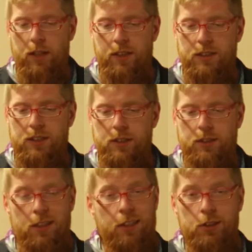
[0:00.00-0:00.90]
This
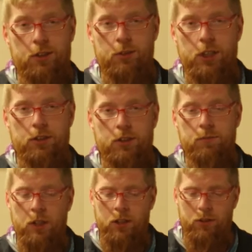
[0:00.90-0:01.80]
is an inch
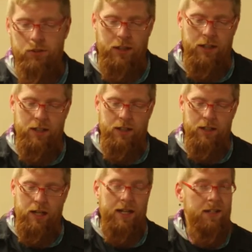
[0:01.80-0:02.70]
chisel.
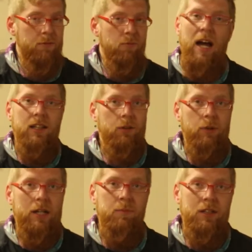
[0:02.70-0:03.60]
I highly
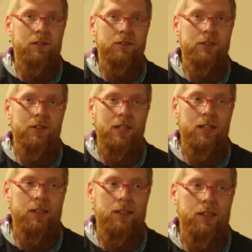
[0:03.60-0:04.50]
recommend
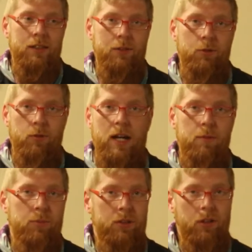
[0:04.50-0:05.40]
that you
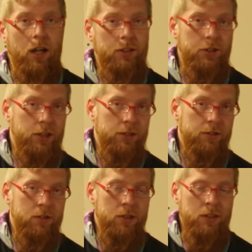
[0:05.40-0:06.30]
grab a
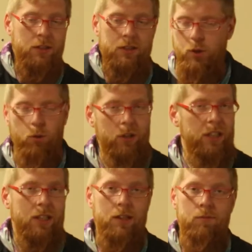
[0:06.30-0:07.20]
chisel. You only
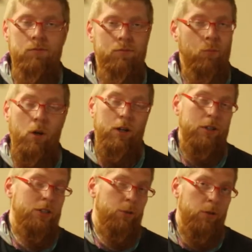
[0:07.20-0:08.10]
need one
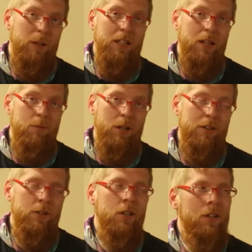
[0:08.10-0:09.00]
or two to begin
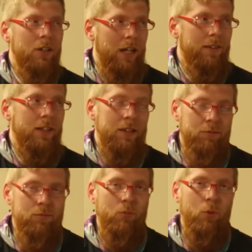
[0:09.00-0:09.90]
with, and
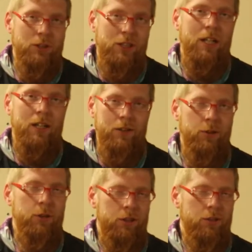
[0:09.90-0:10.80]
then once you get
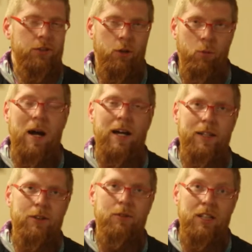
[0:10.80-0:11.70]
into it, you'll know why
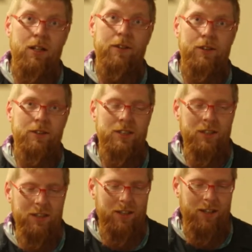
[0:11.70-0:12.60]
you need others.
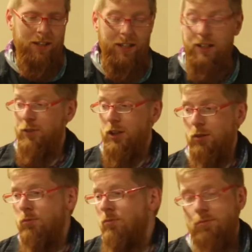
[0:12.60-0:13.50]
And if you
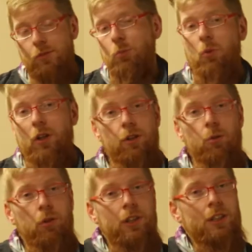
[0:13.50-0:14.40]
don't, one of the
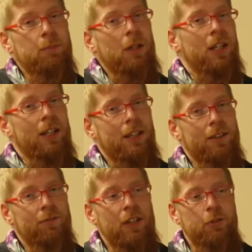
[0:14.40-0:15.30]
cool things about hanging
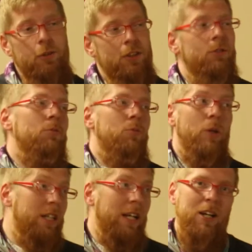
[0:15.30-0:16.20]
out at Factory 2,
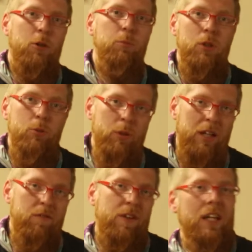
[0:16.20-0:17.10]
we can help you
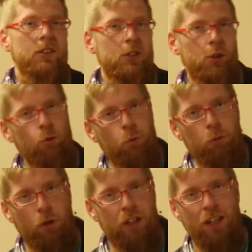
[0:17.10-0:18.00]
advance your
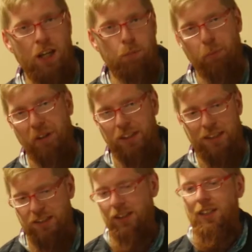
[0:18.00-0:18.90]
woodworking
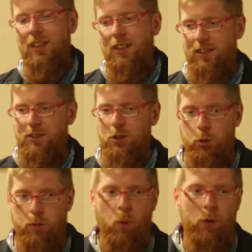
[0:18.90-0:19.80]
capabilities
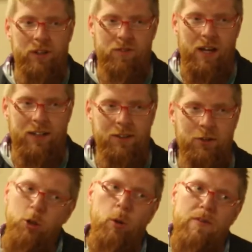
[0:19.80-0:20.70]
to the point that
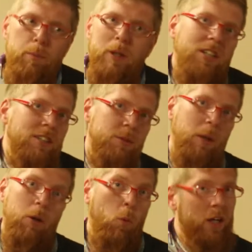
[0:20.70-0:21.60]
you have opinions
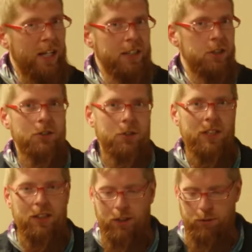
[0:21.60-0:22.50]
about what kind of chisel
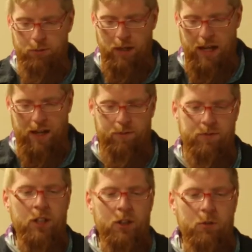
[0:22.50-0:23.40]
that you have,
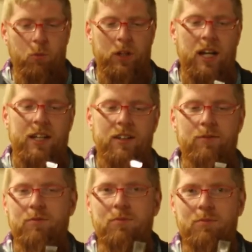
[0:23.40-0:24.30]
what kind
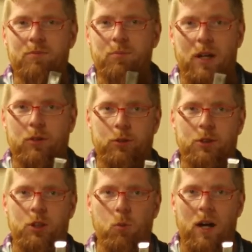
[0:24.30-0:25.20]
of bevel
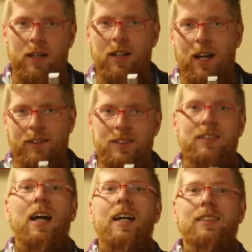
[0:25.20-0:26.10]
you want on the
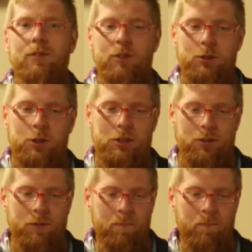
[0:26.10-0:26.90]
sides of your chisel.